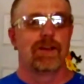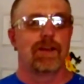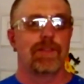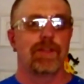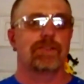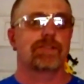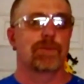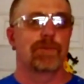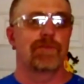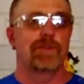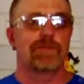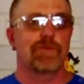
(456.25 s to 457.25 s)
I think some
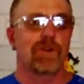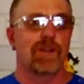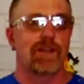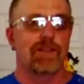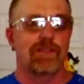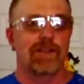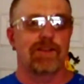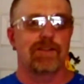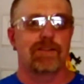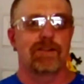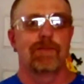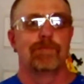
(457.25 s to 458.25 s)
of us forget
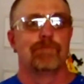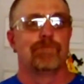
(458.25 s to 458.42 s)
that,